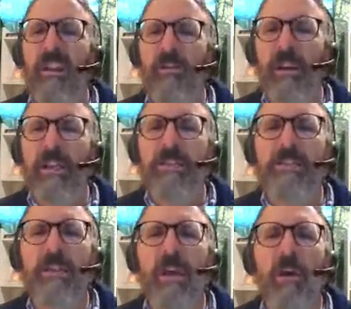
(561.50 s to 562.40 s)
All right.
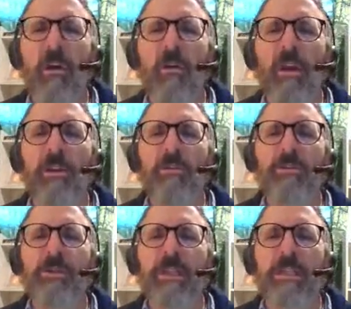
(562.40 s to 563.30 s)
So
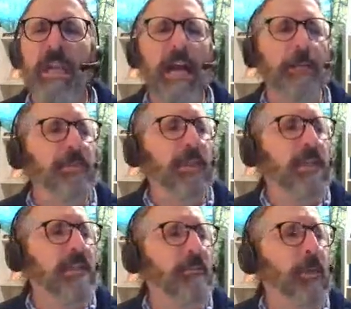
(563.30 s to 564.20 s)
inertia
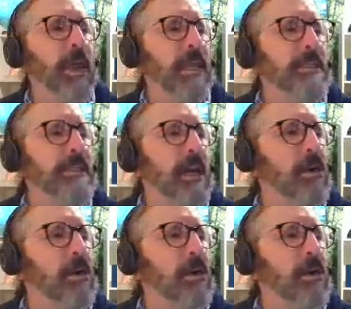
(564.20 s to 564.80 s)
object depends